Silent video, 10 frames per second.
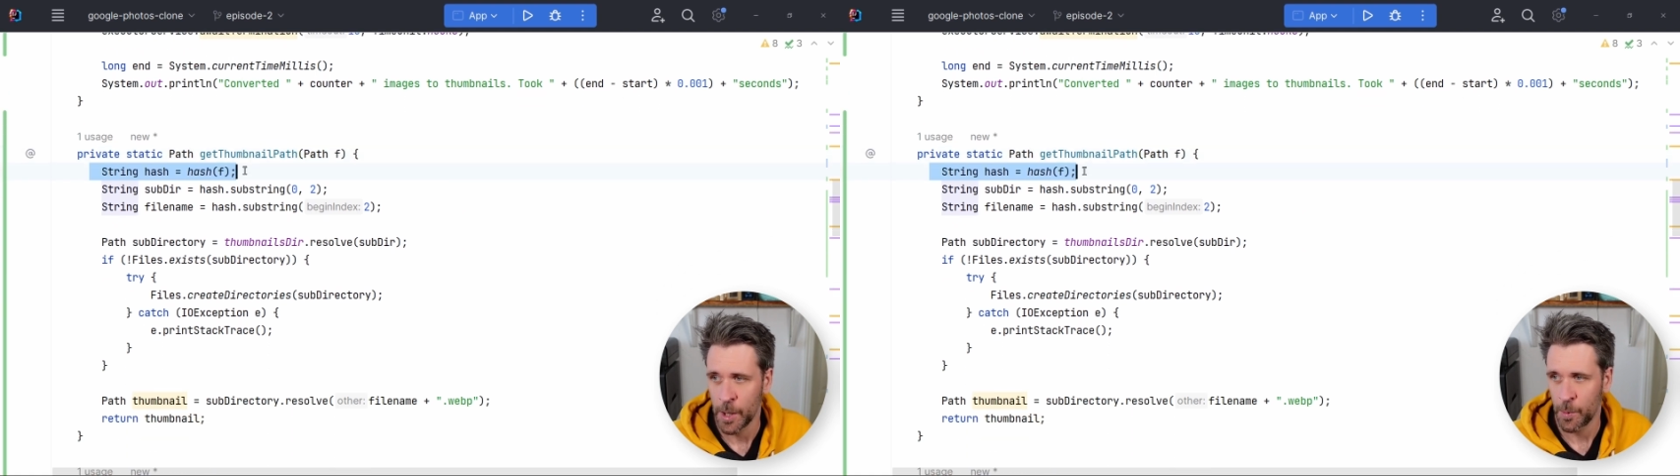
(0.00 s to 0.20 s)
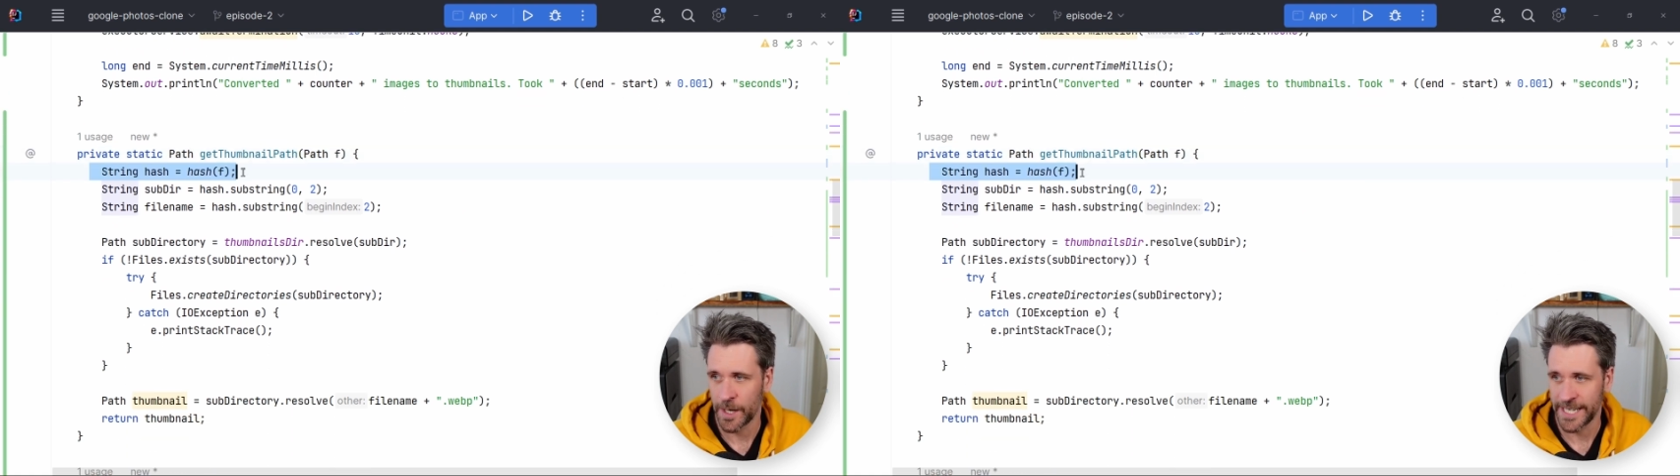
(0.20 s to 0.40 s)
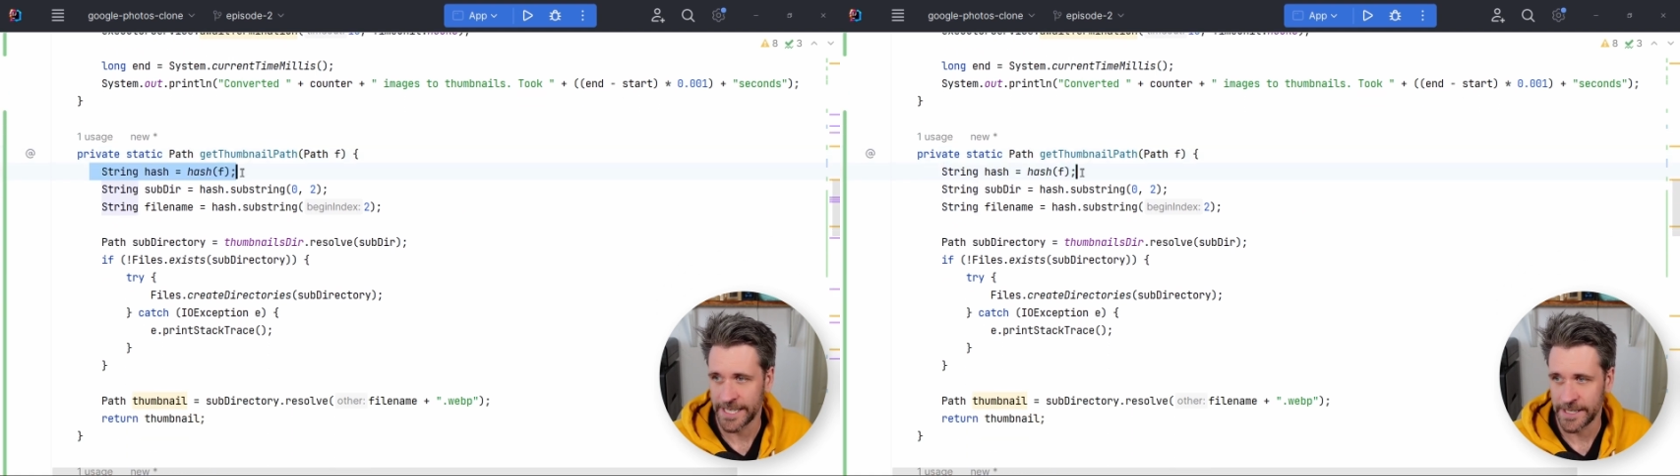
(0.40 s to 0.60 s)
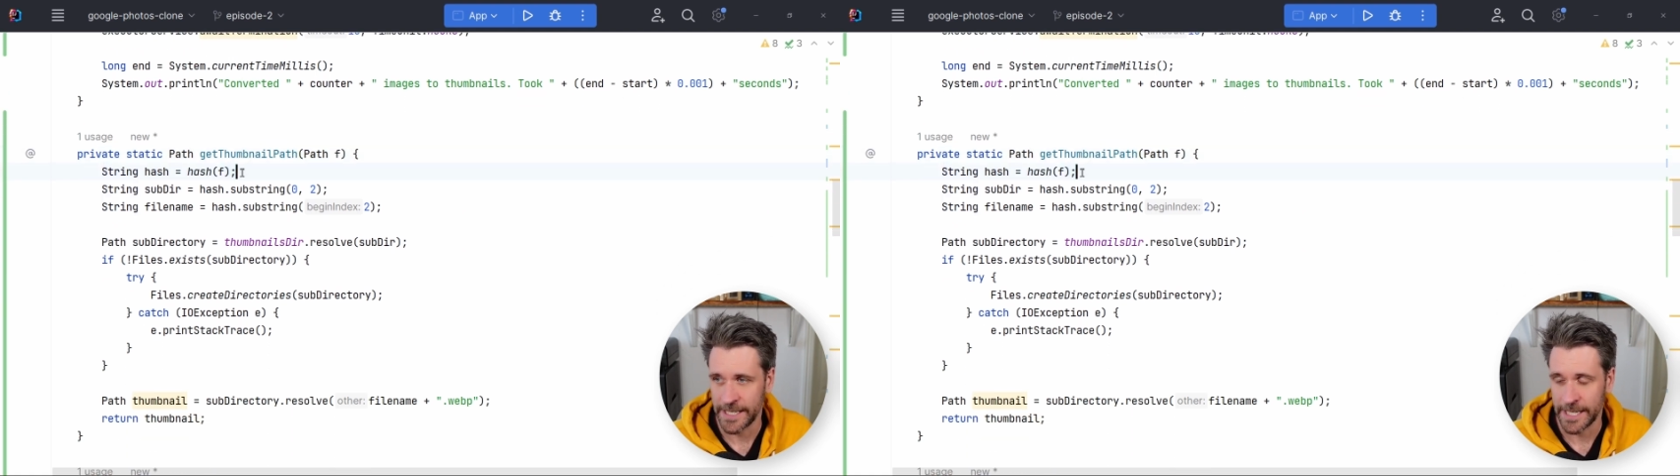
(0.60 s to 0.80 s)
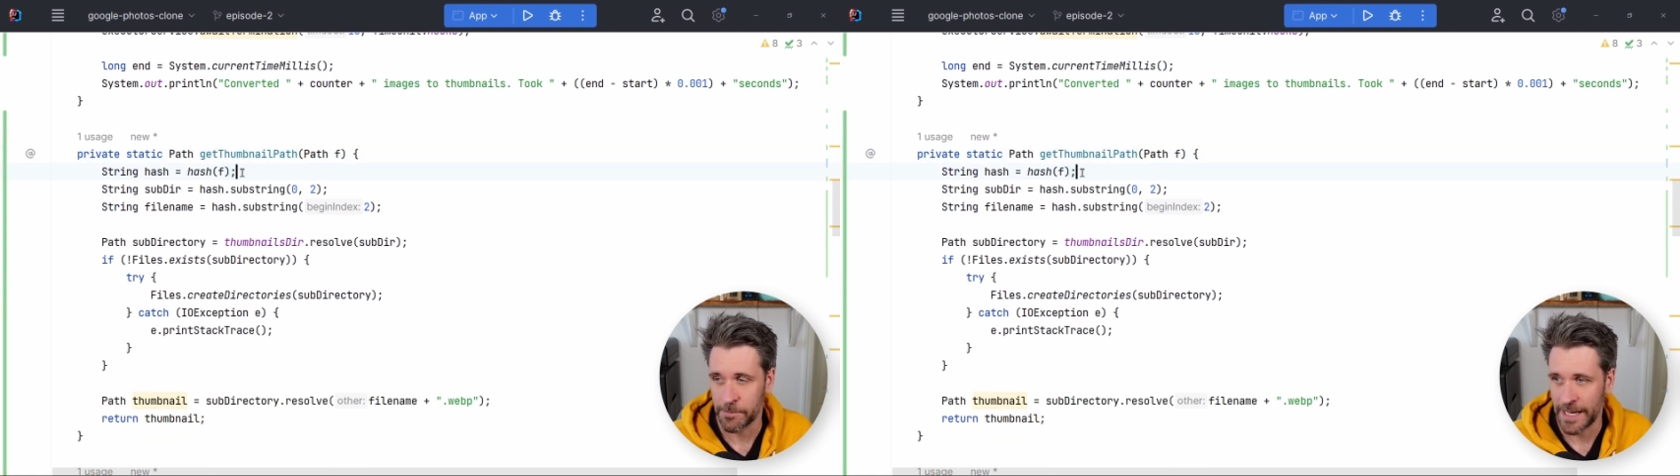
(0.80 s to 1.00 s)
We're getting
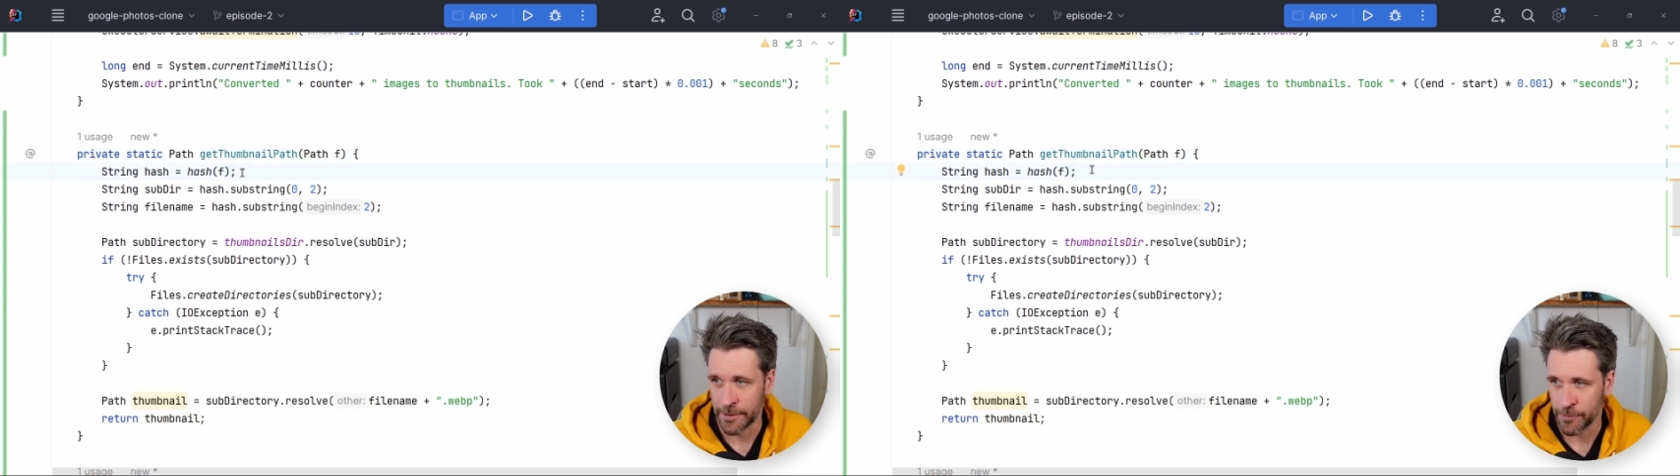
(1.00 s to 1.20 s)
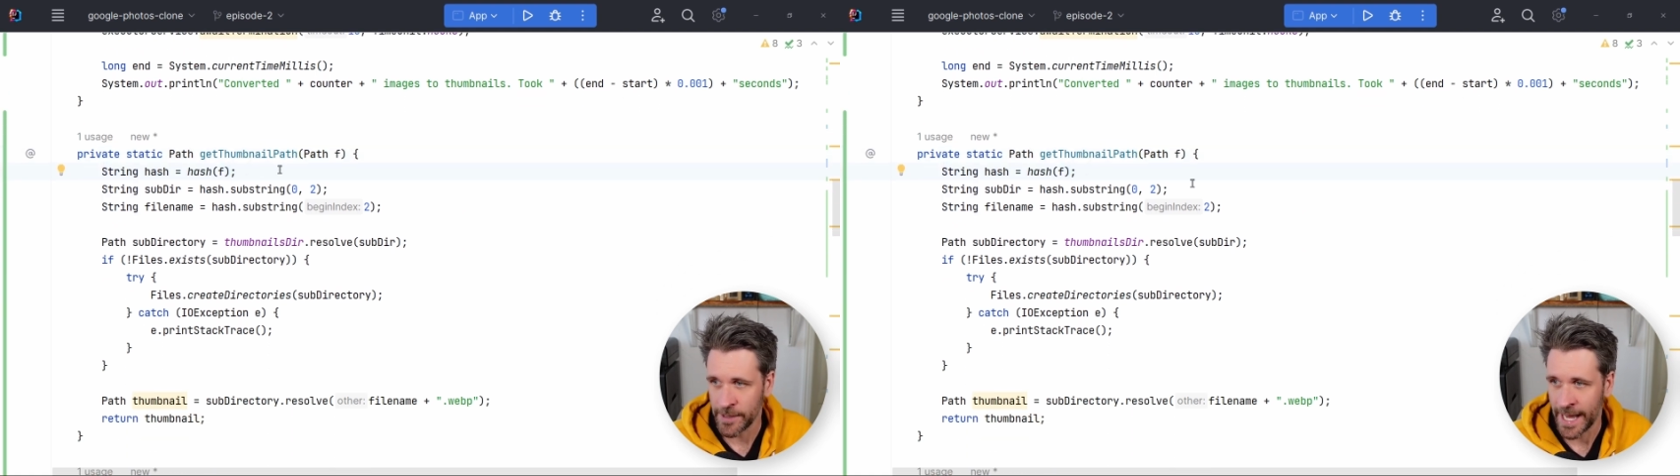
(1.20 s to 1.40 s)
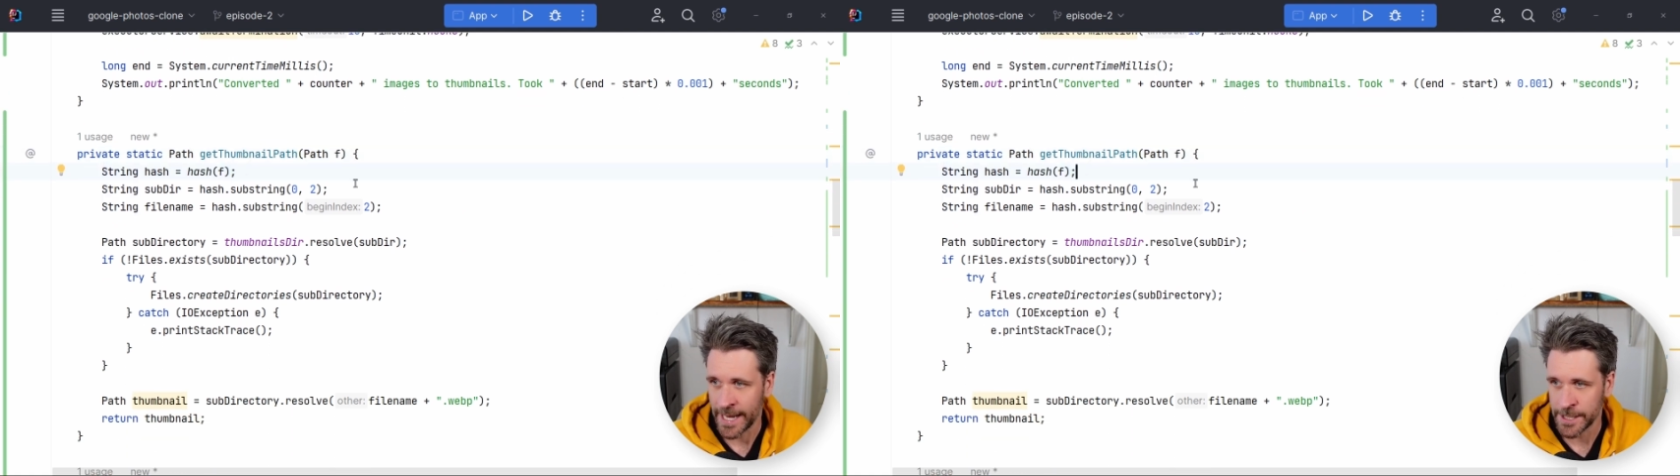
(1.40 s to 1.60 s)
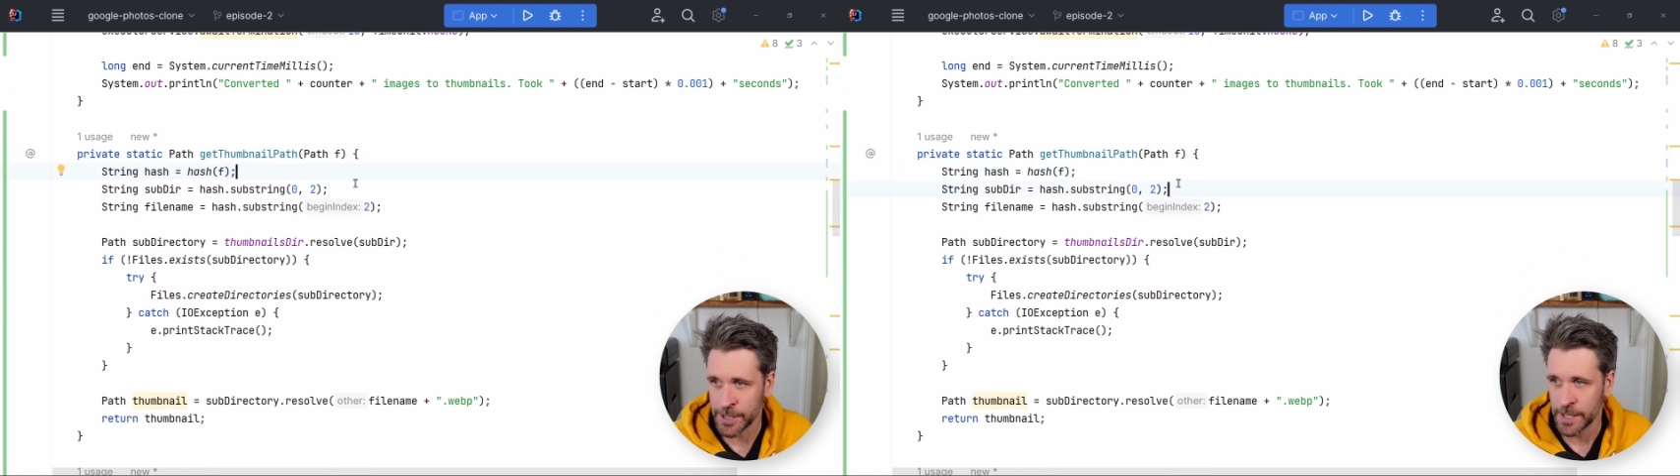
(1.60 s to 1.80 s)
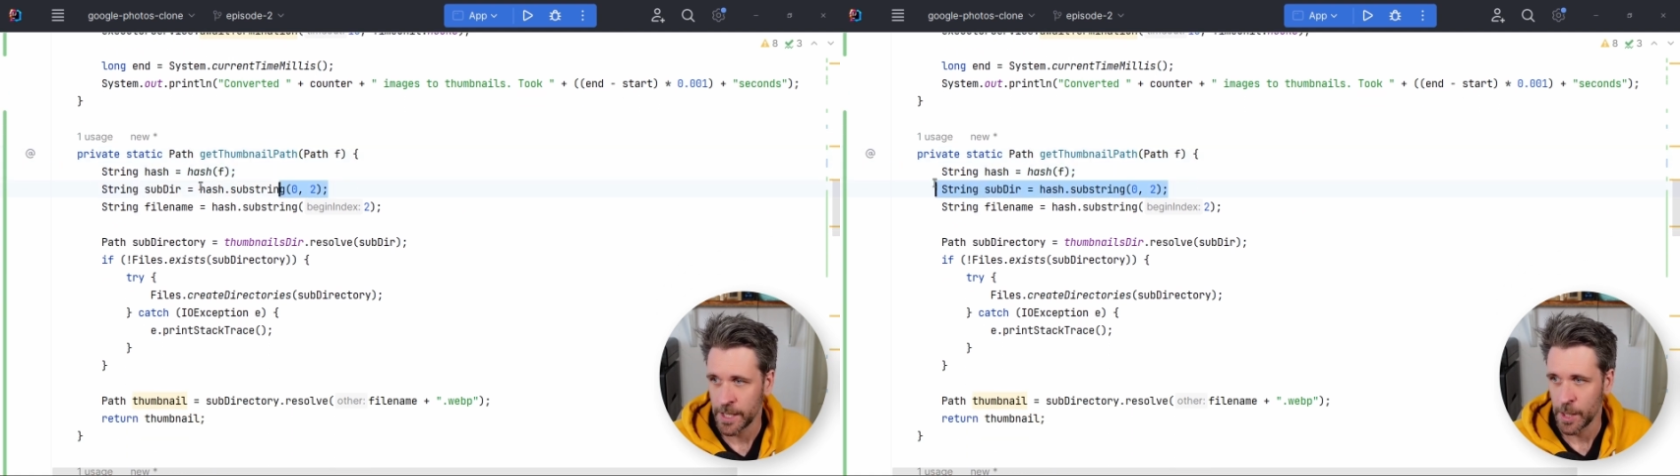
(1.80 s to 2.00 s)
the Blake 3 hash.